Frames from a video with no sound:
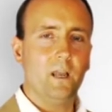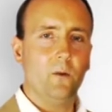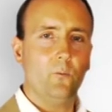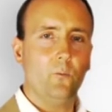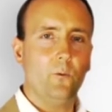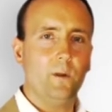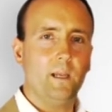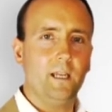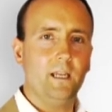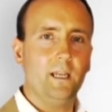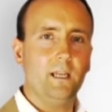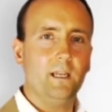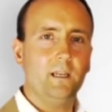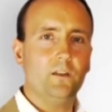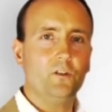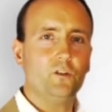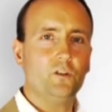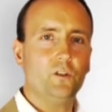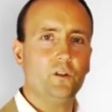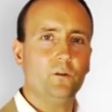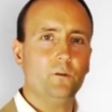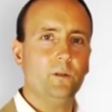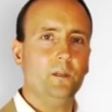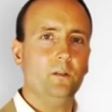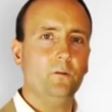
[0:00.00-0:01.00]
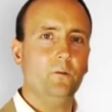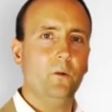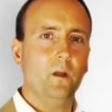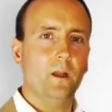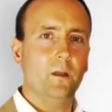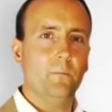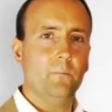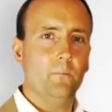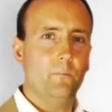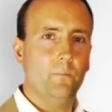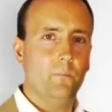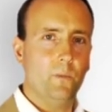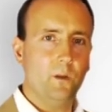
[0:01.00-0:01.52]
We show you
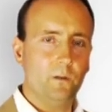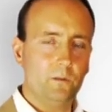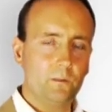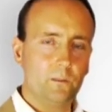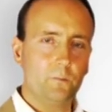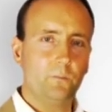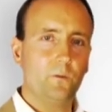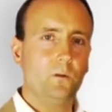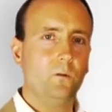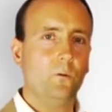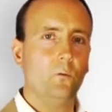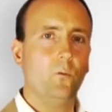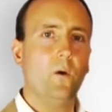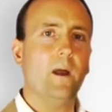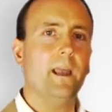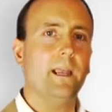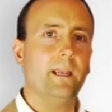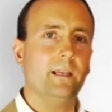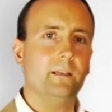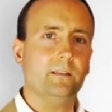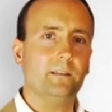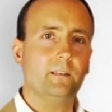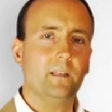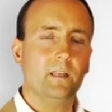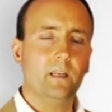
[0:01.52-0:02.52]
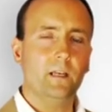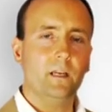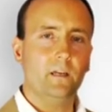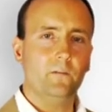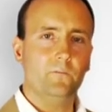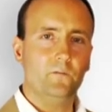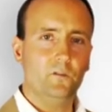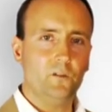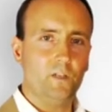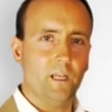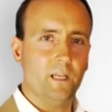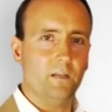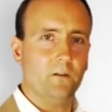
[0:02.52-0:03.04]
multiple ways
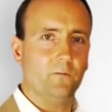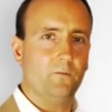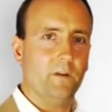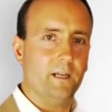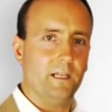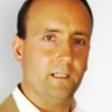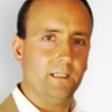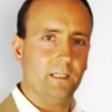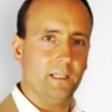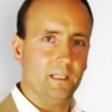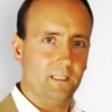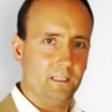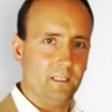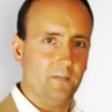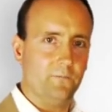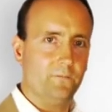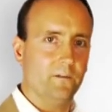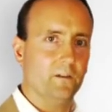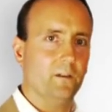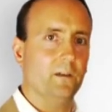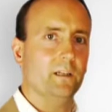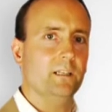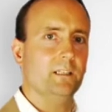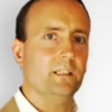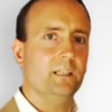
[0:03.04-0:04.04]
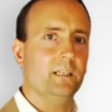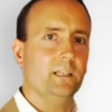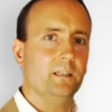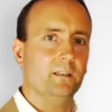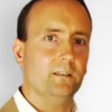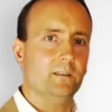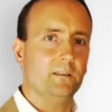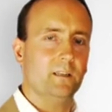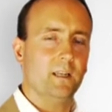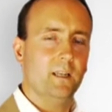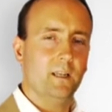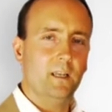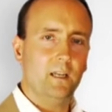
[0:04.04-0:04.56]
of generating different
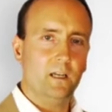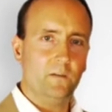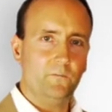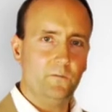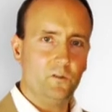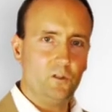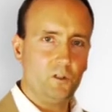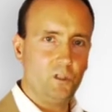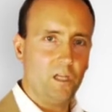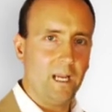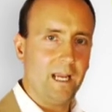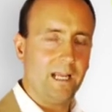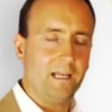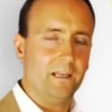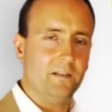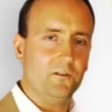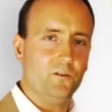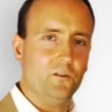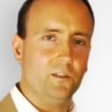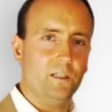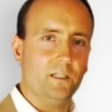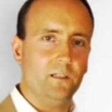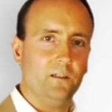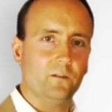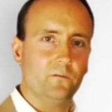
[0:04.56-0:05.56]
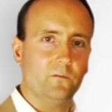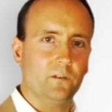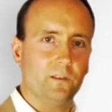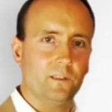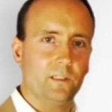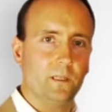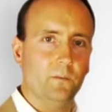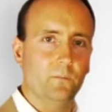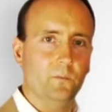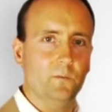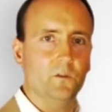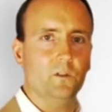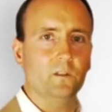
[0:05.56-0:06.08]
ideas, of challenging your
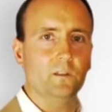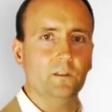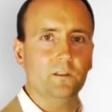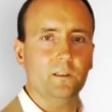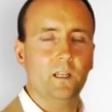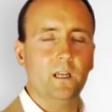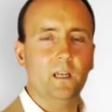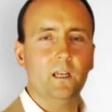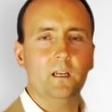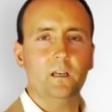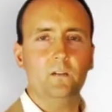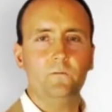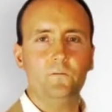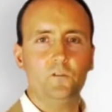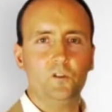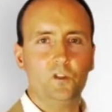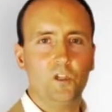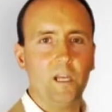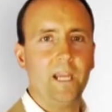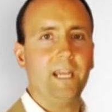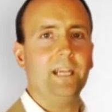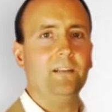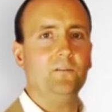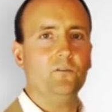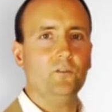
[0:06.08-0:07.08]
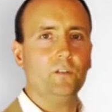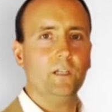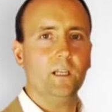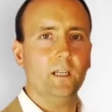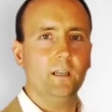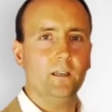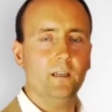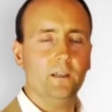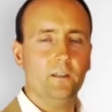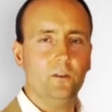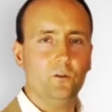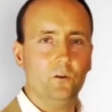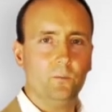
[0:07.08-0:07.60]
assumptions, of
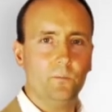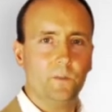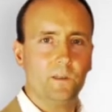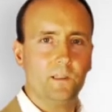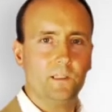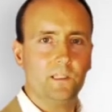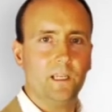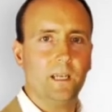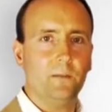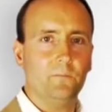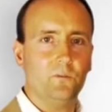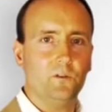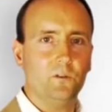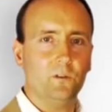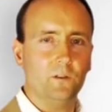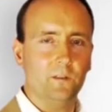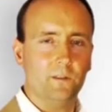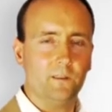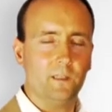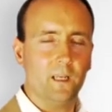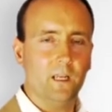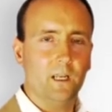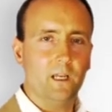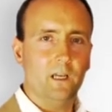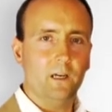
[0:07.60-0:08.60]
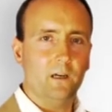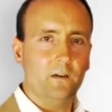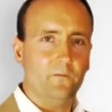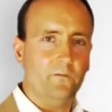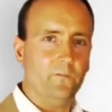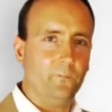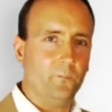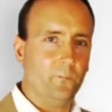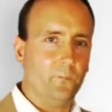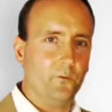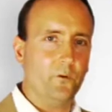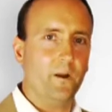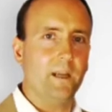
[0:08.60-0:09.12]
changing your perceptions,
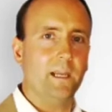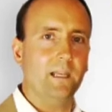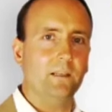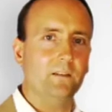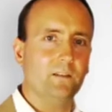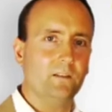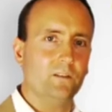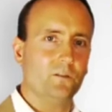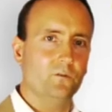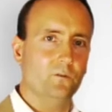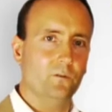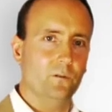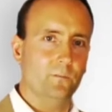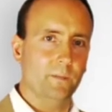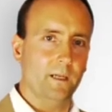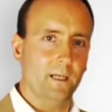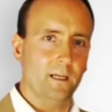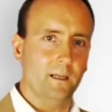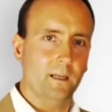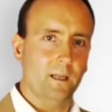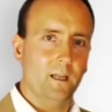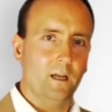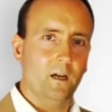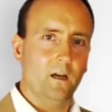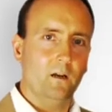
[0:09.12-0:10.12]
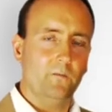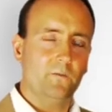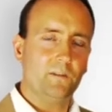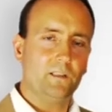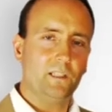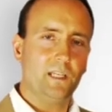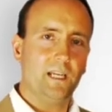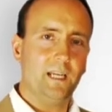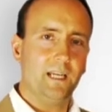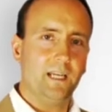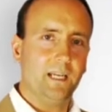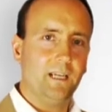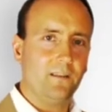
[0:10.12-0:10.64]
of brainstorming, of
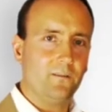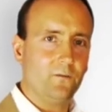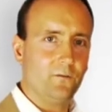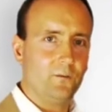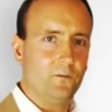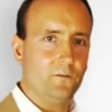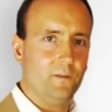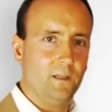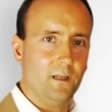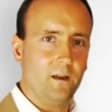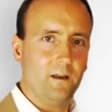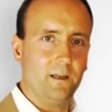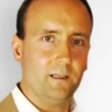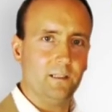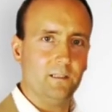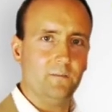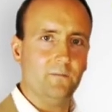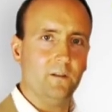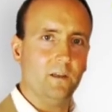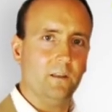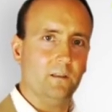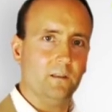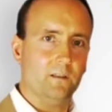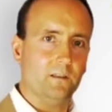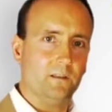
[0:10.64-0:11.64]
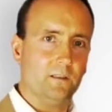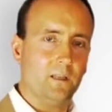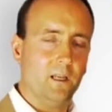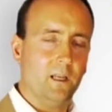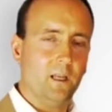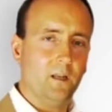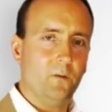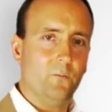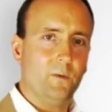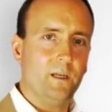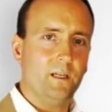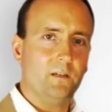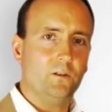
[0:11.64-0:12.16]
seeing it through the eyes of others.
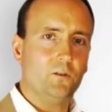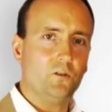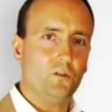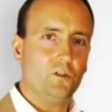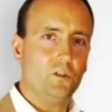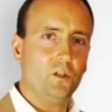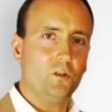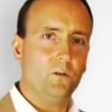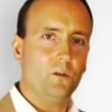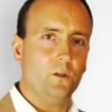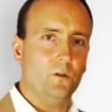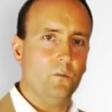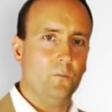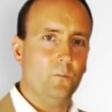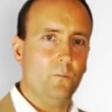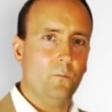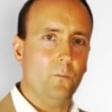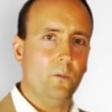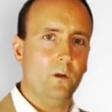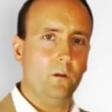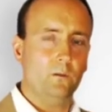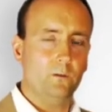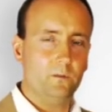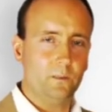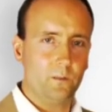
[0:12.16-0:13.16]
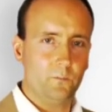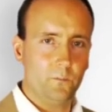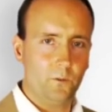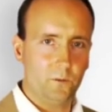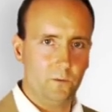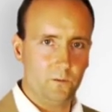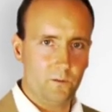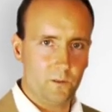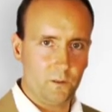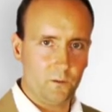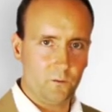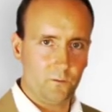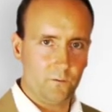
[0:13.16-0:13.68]
We can show you
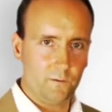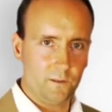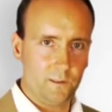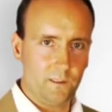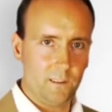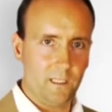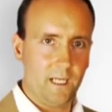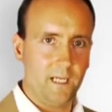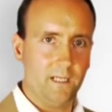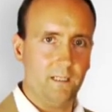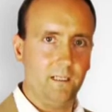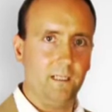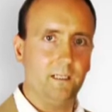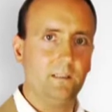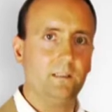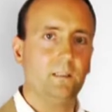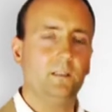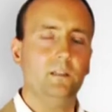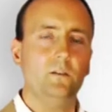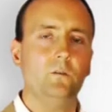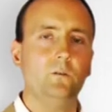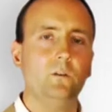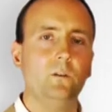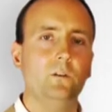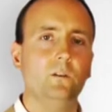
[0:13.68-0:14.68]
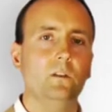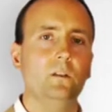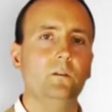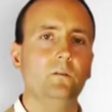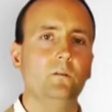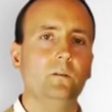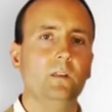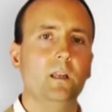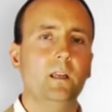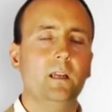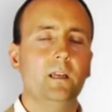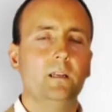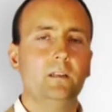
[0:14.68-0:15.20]
multiple tools and techniques that you can
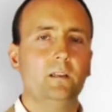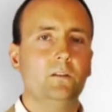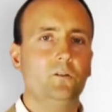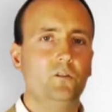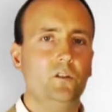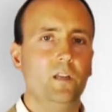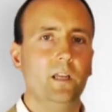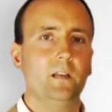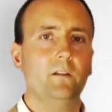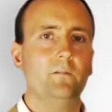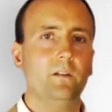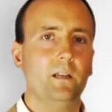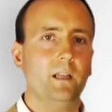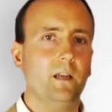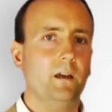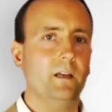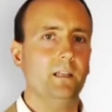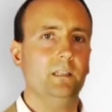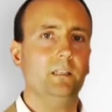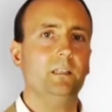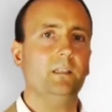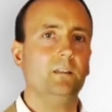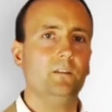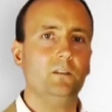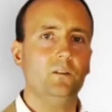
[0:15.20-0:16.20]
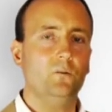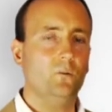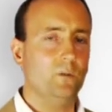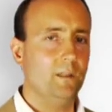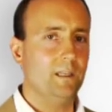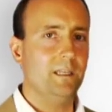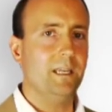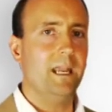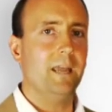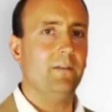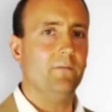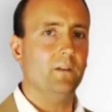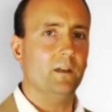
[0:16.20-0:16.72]
use to generate ideas. You will
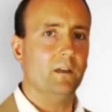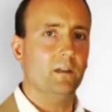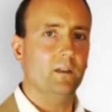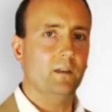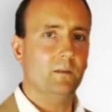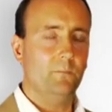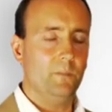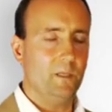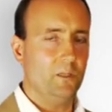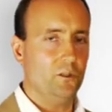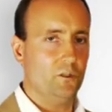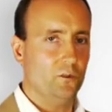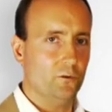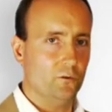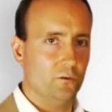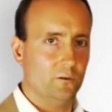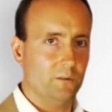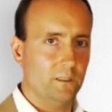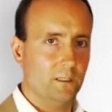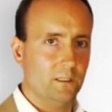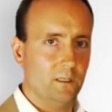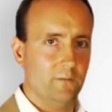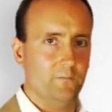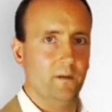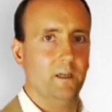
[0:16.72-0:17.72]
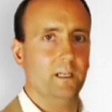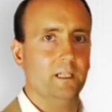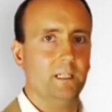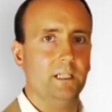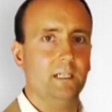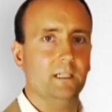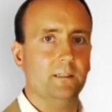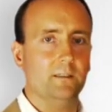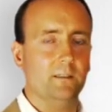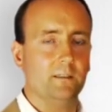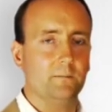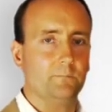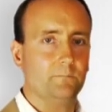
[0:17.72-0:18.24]
never be short of
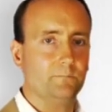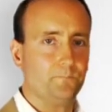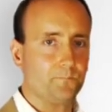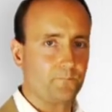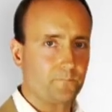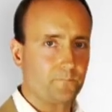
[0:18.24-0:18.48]
ideas.